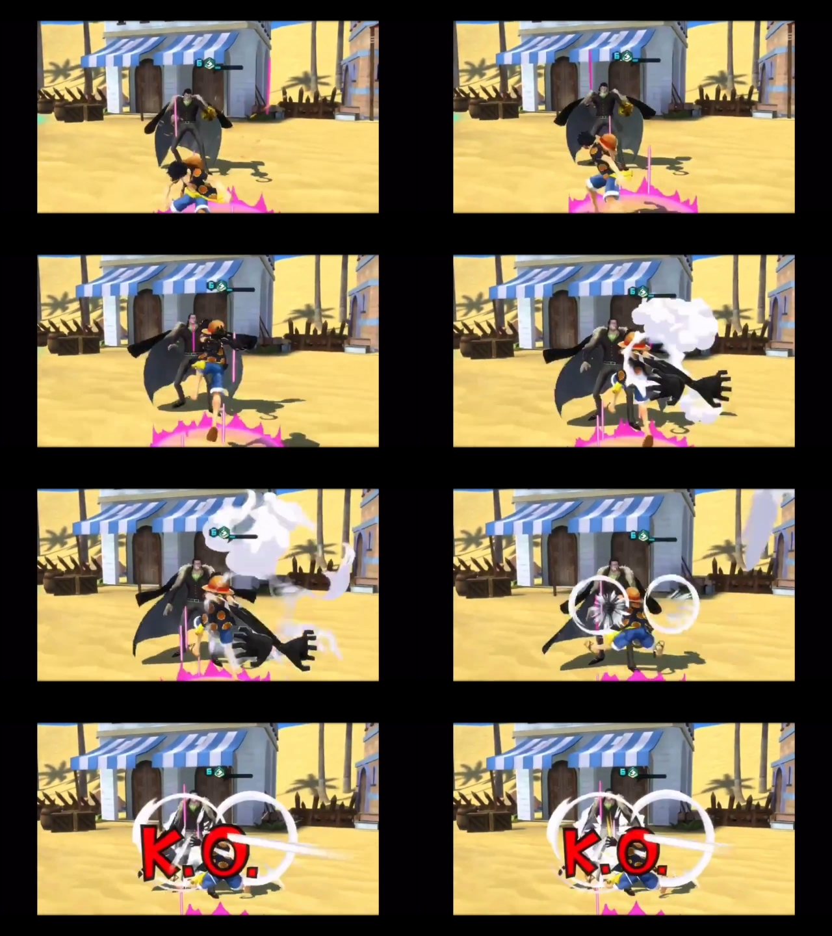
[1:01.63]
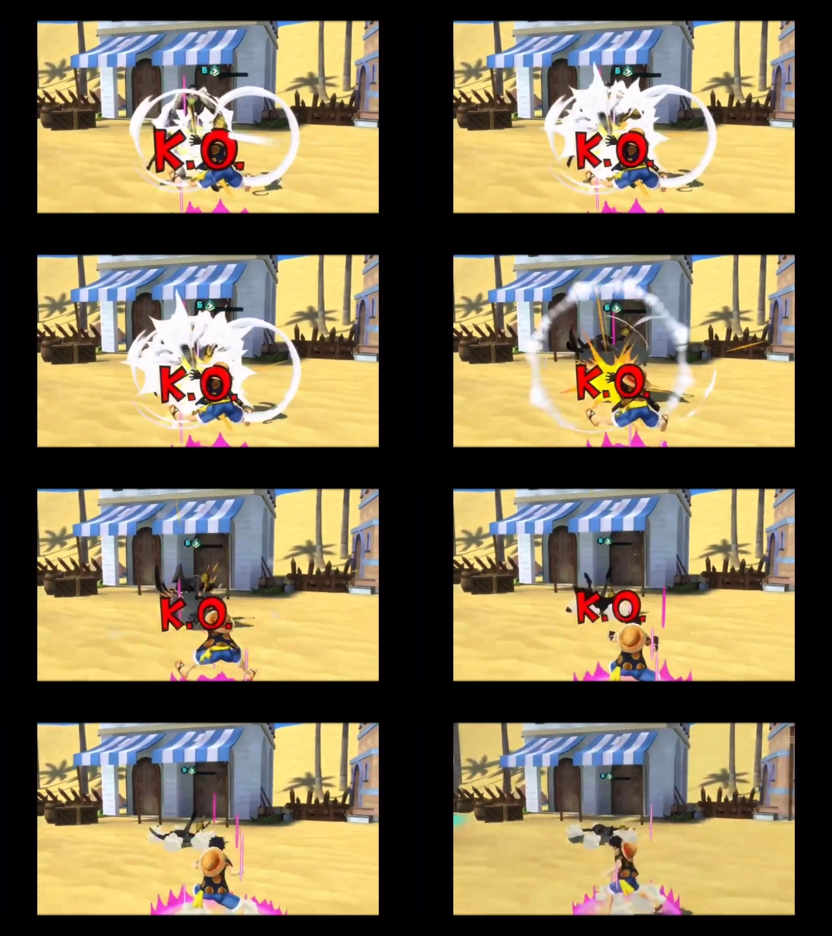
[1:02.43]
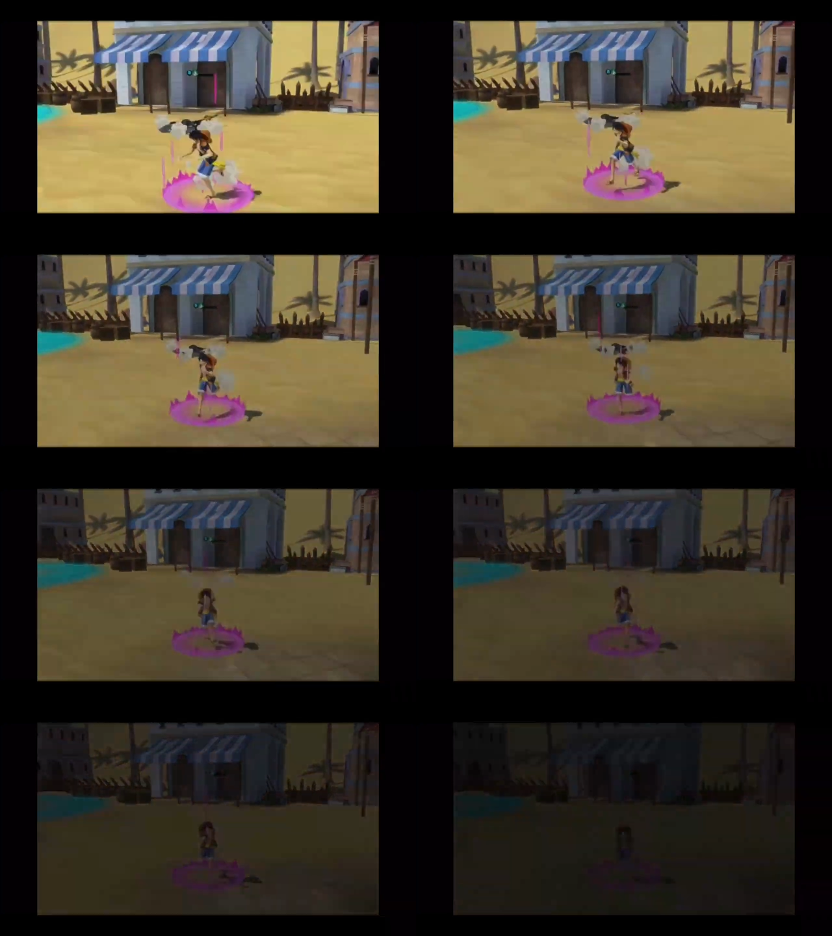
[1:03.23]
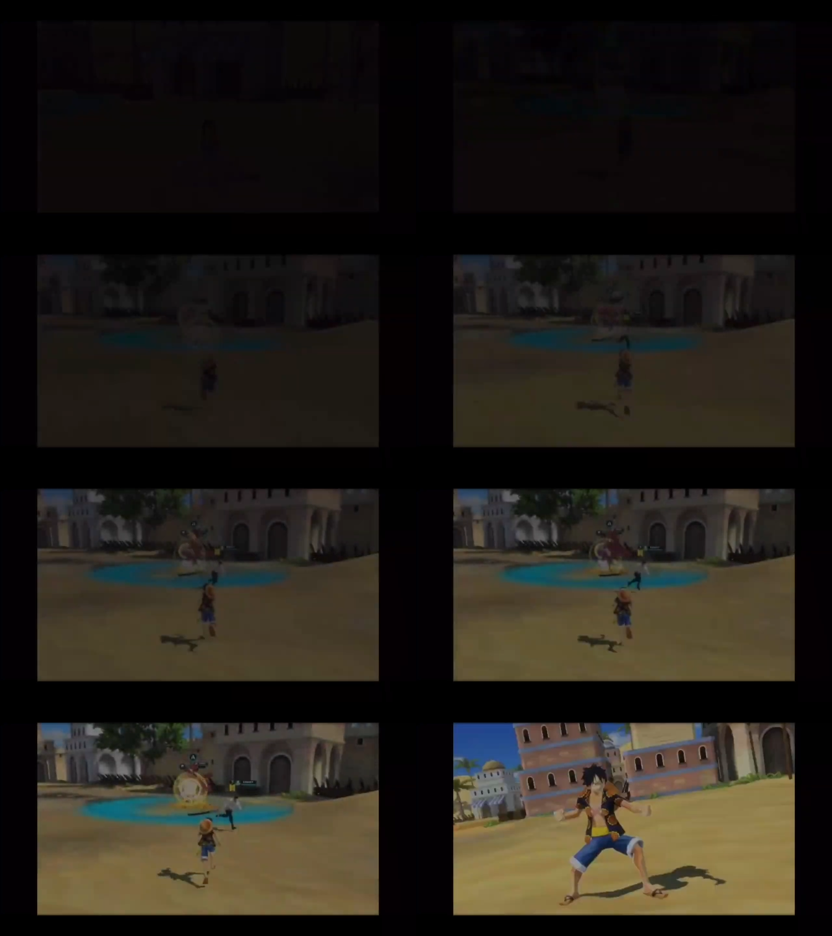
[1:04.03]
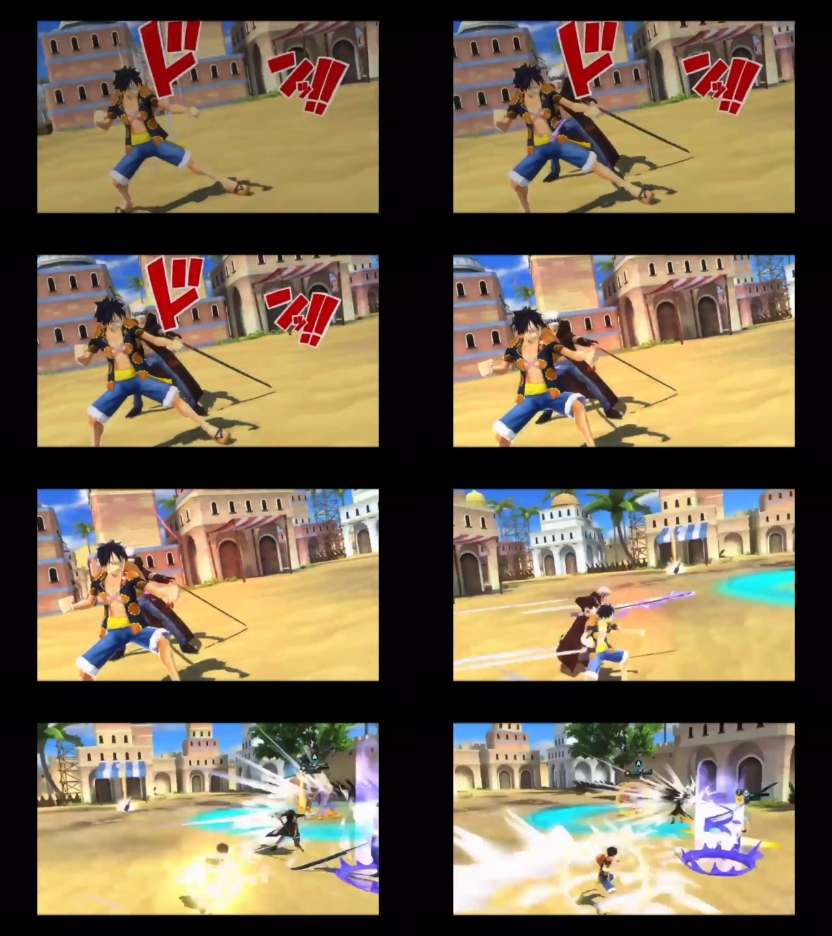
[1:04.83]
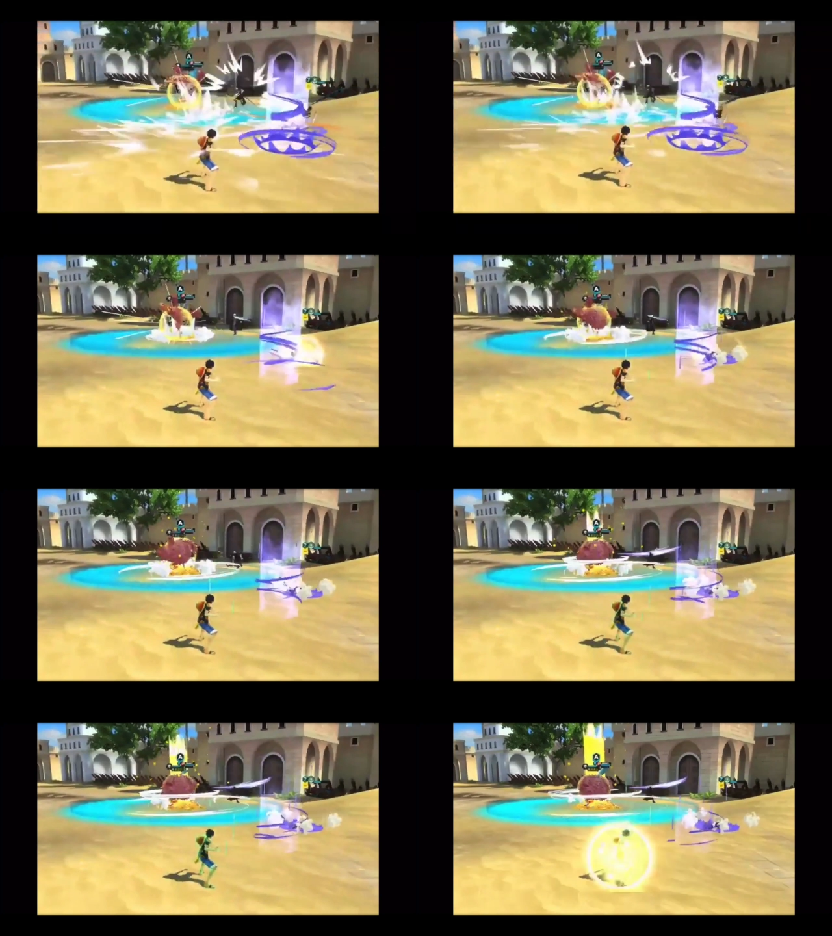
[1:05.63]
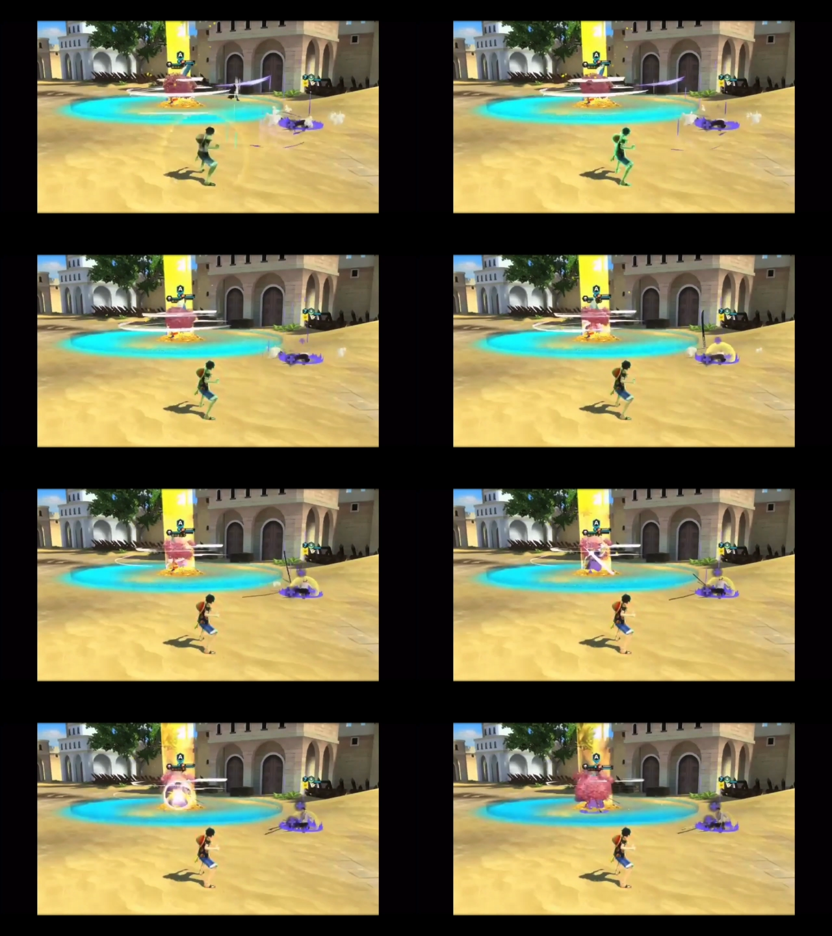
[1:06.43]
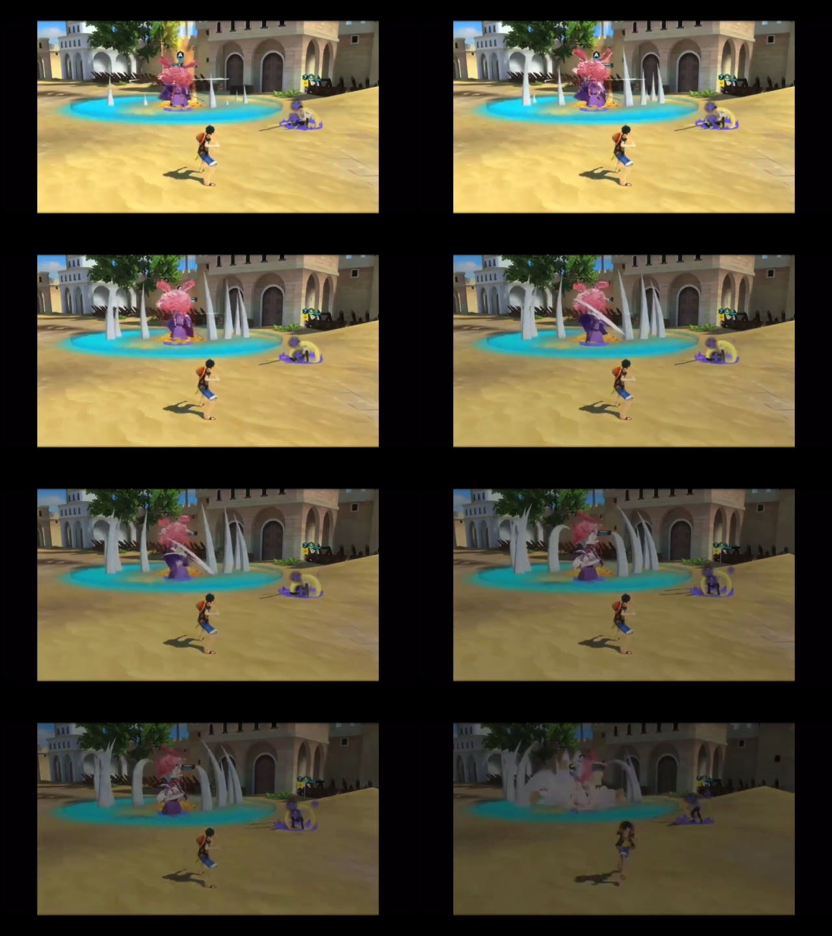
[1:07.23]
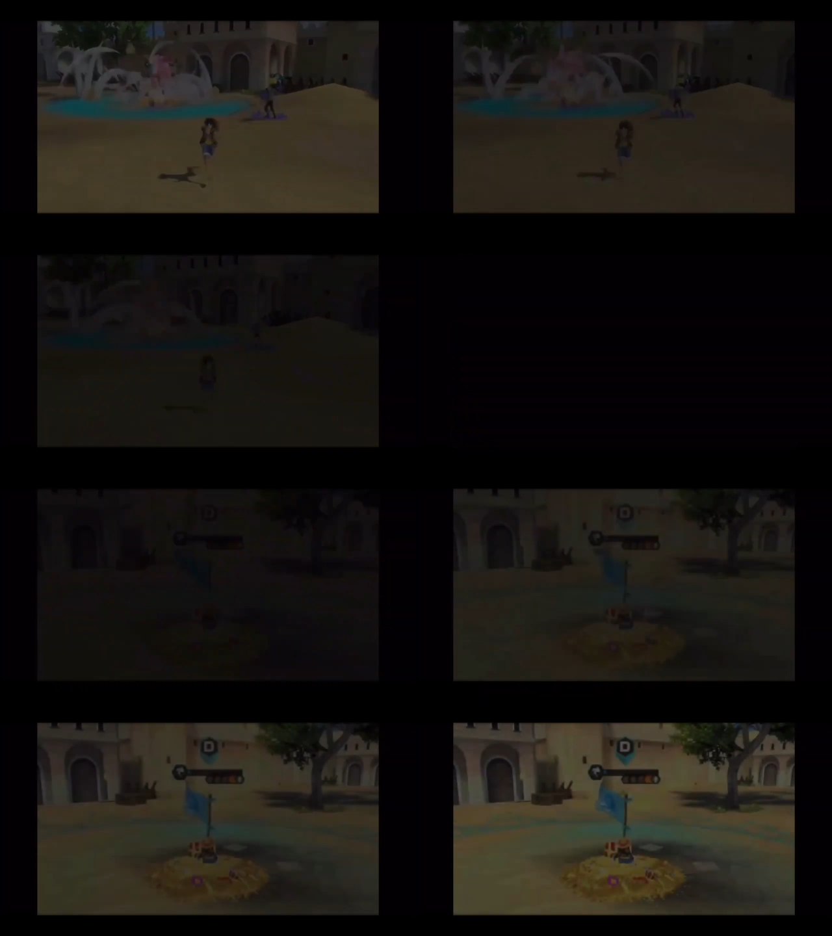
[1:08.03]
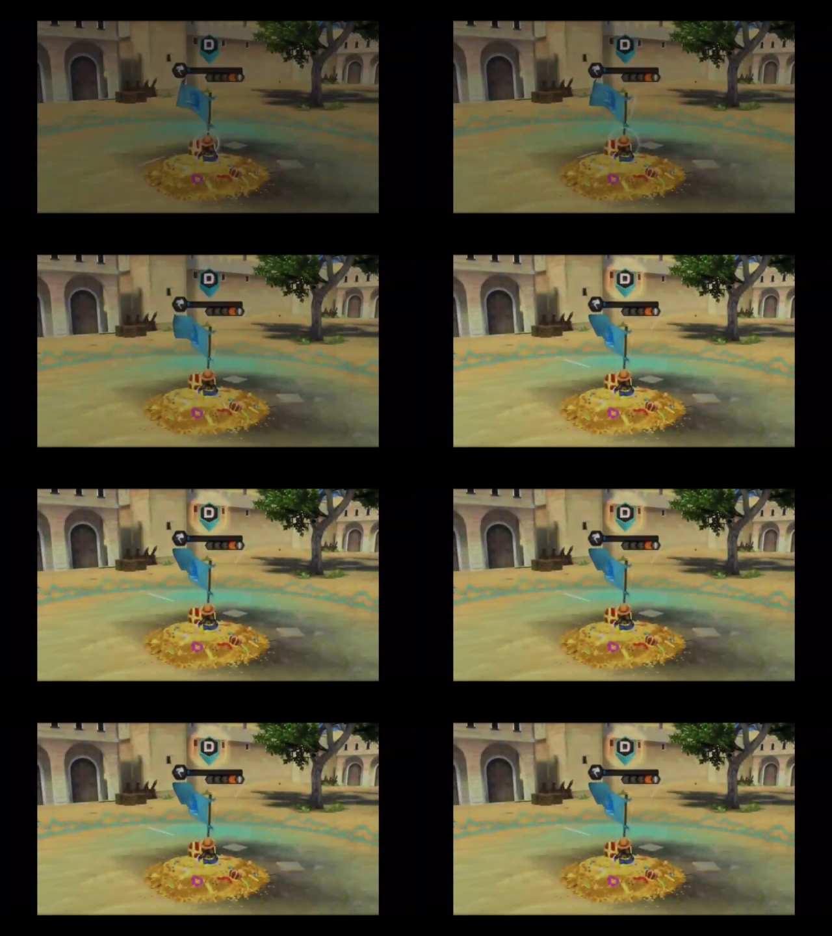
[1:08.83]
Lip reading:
No face is visible, so there are no lips to read.